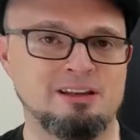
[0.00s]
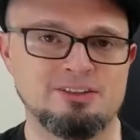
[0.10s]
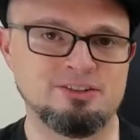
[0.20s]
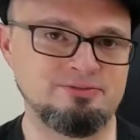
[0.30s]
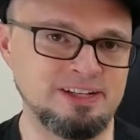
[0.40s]

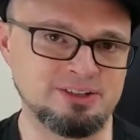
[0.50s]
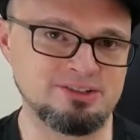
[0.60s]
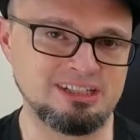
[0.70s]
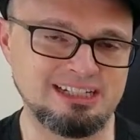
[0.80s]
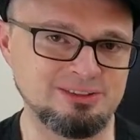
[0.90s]
So
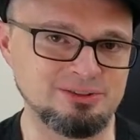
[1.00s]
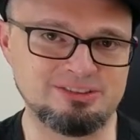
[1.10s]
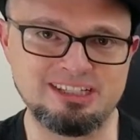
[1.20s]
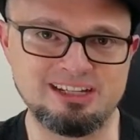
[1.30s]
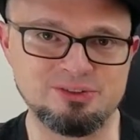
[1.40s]
fingerstyle
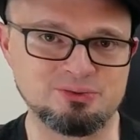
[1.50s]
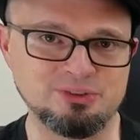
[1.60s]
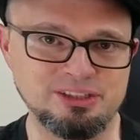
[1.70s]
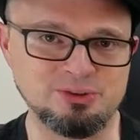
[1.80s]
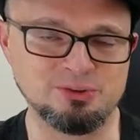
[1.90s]
sounds
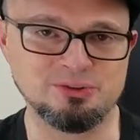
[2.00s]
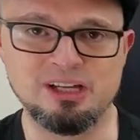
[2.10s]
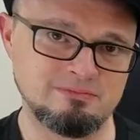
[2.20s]
really cool.